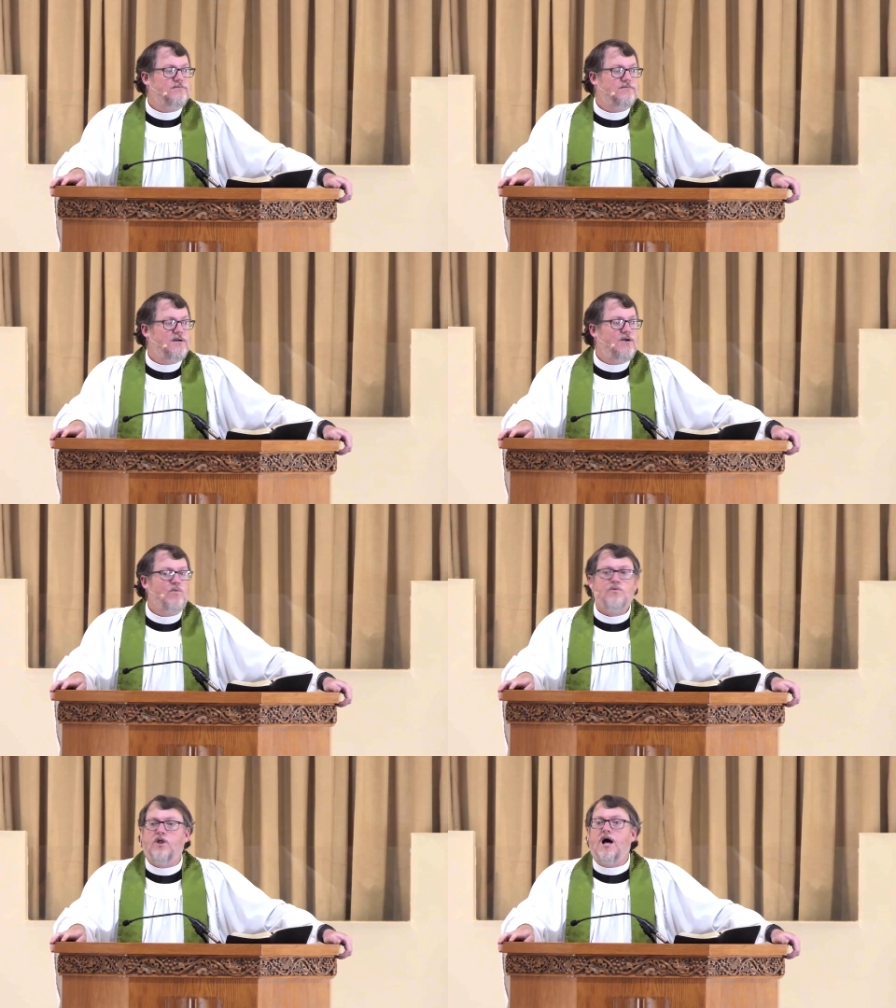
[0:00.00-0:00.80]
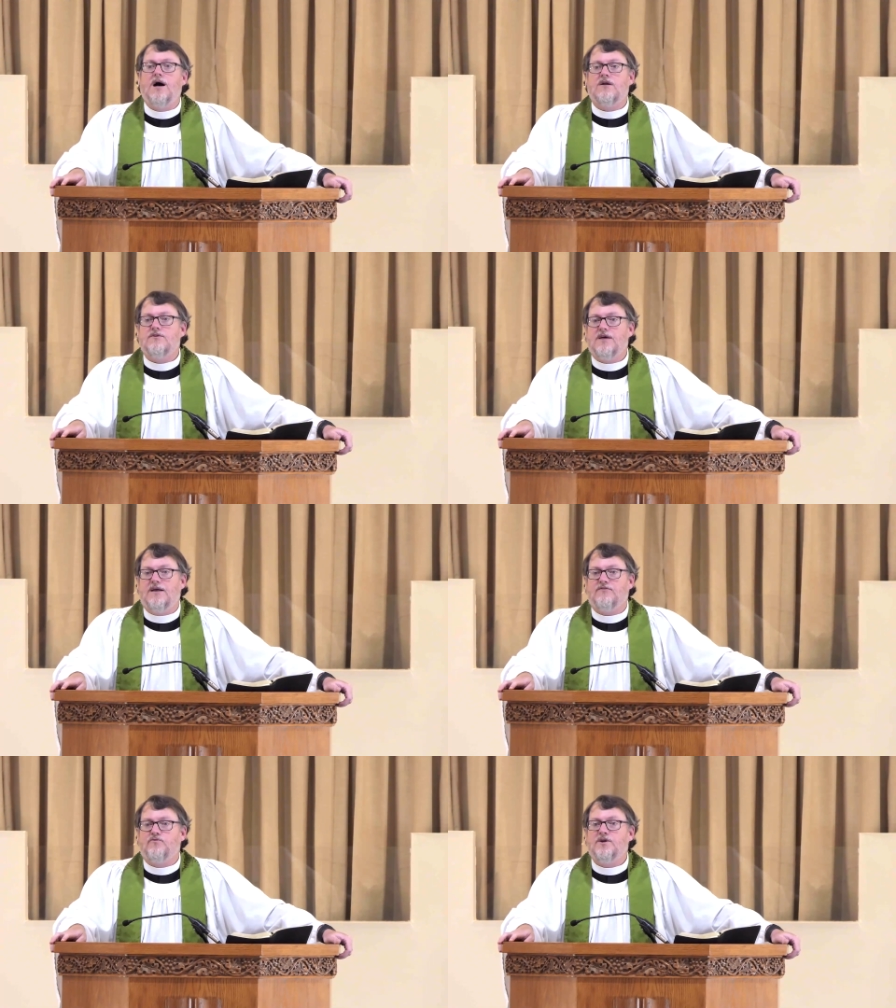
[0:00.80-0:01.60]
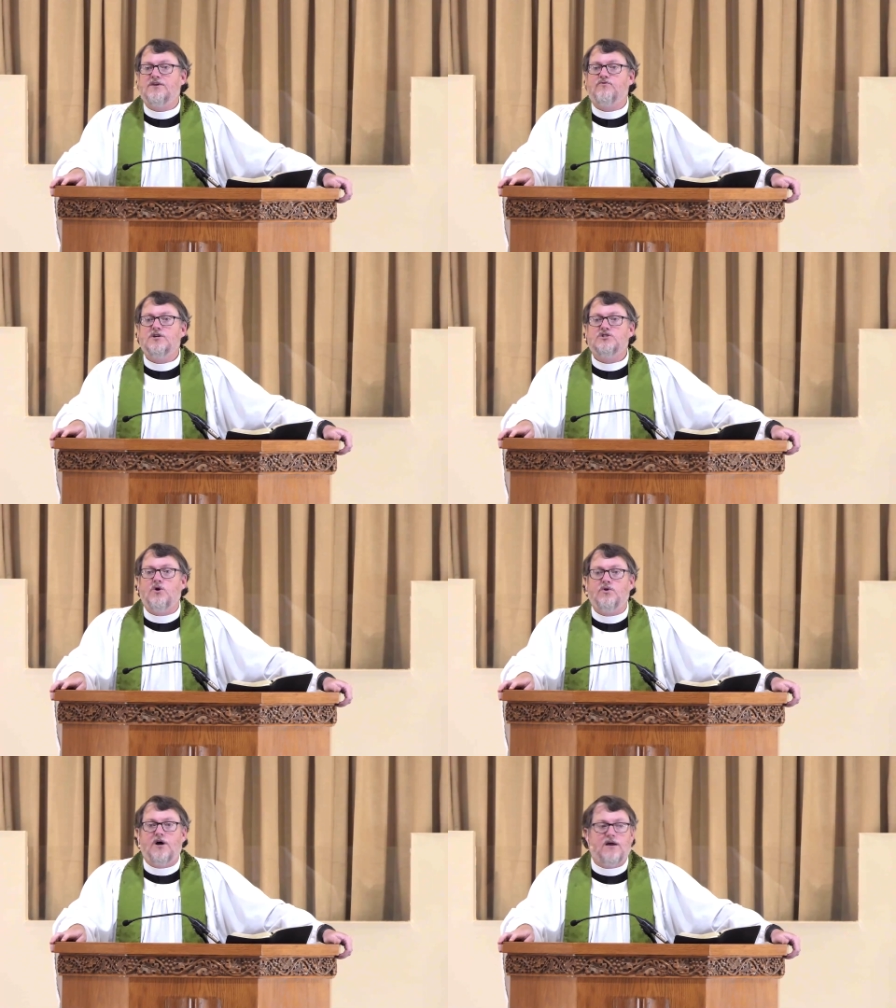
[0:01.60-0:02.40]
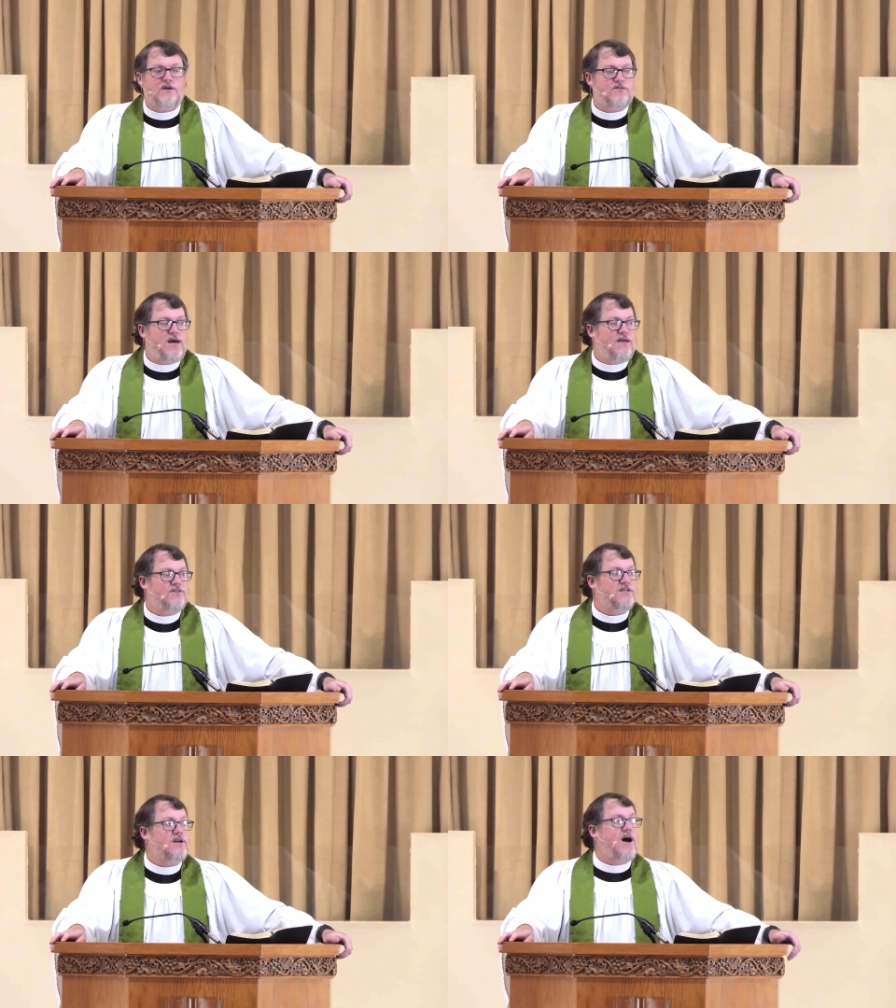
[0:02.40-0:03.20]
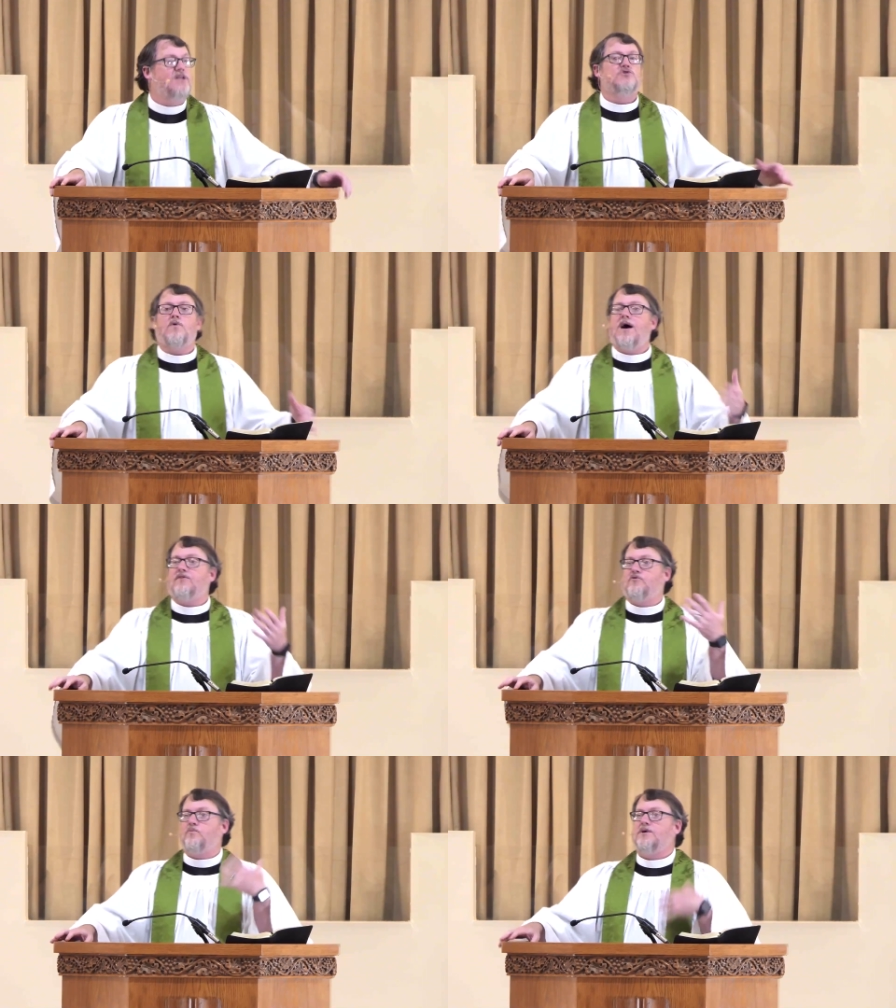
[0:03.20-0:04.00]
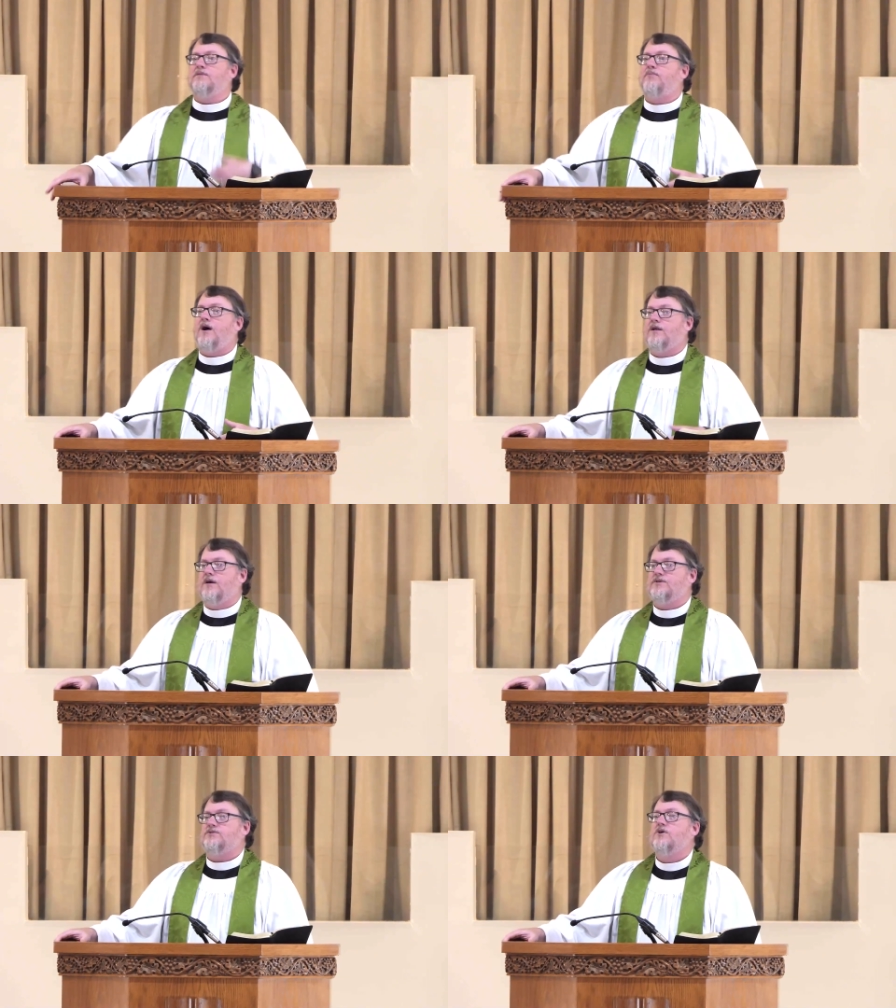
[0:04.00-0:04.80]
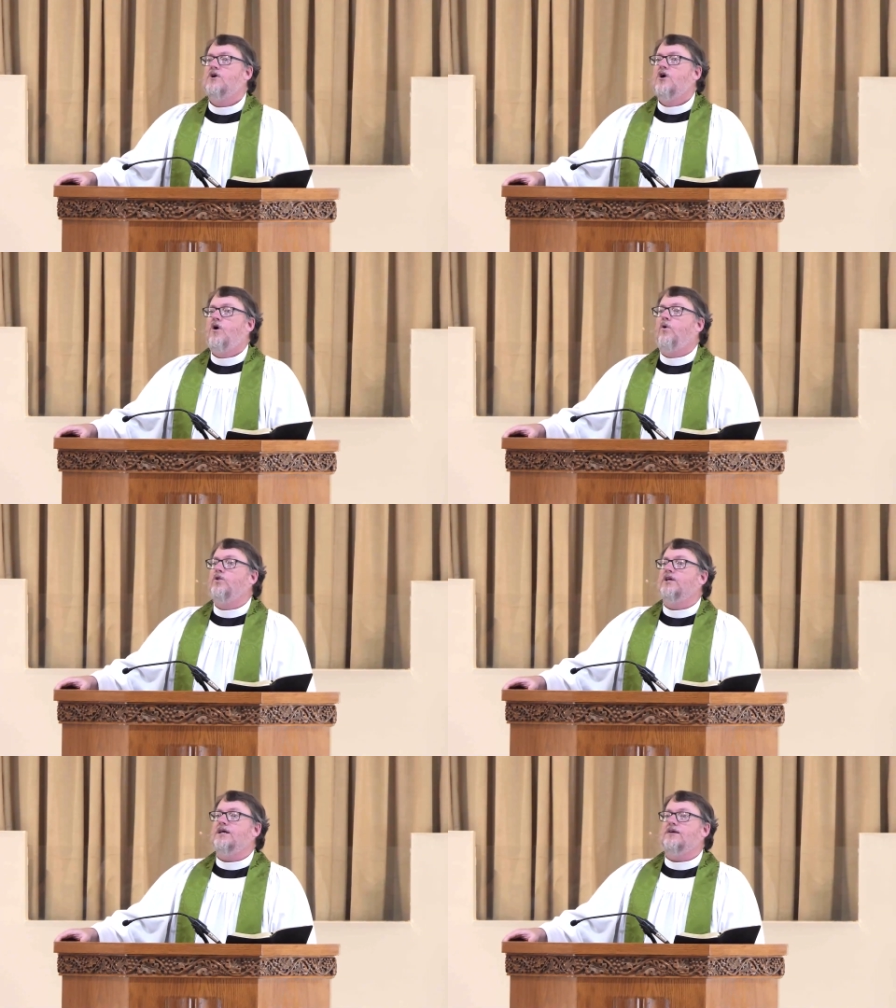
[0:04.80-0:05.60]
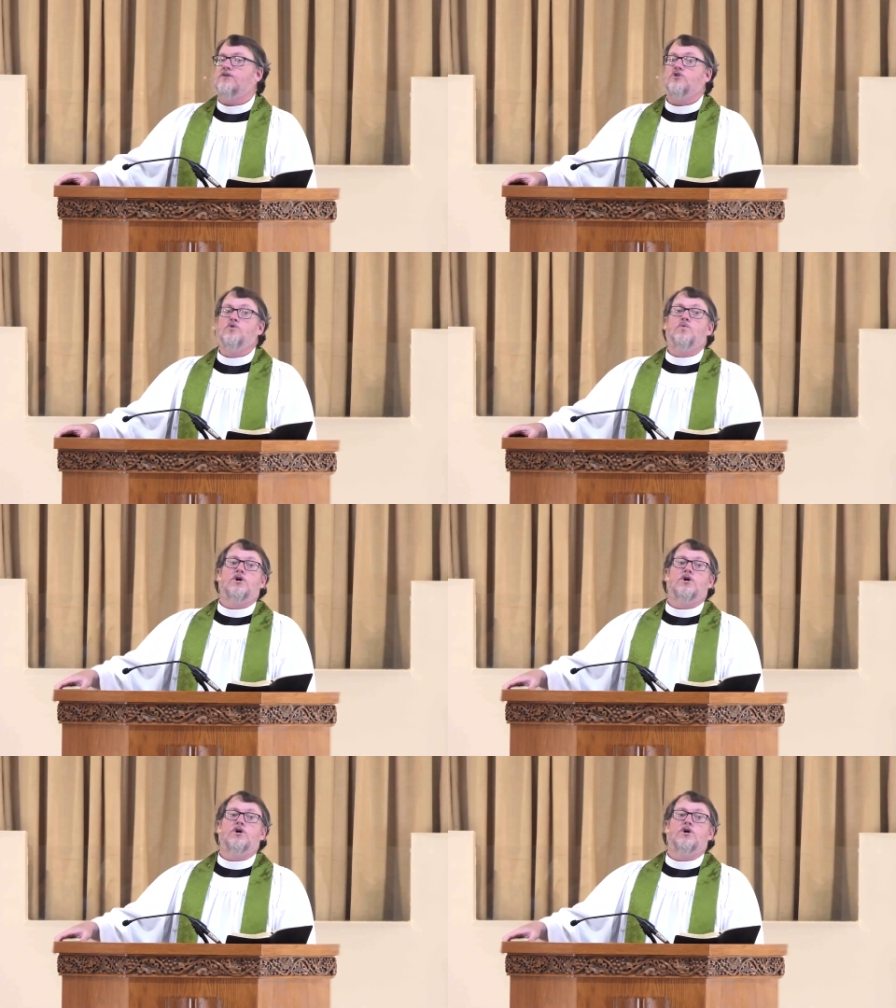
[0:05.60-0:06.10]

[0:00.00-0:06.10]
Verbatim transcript: and we will honor that. If we, if we don't honor that, then God's wrath will be upon us. Only you will